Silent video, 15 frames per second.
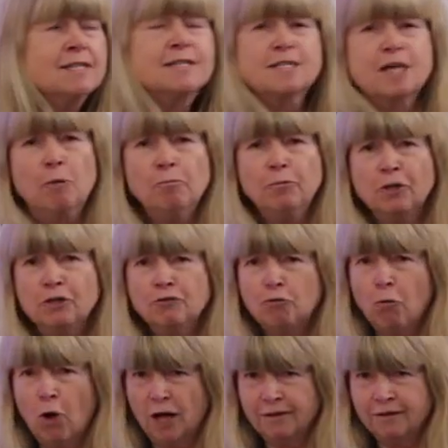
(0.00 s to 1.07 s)
a sample of
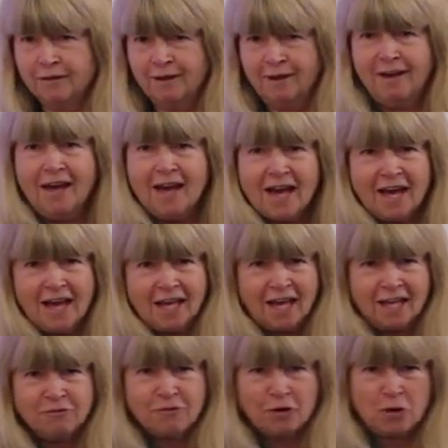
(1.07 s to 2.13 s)
one,
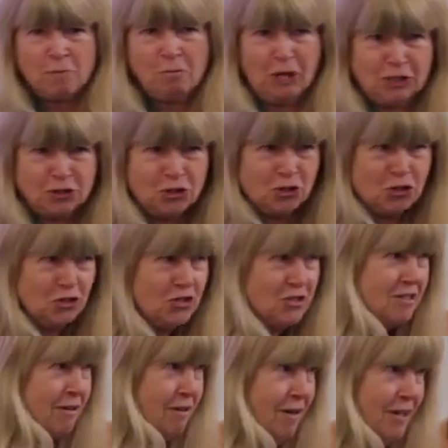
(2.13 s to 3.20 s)
and very much
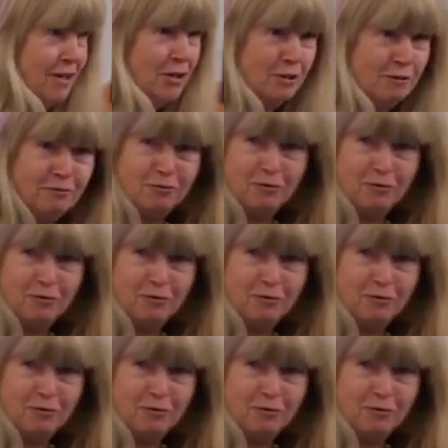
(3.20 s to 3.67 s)
just a kind of,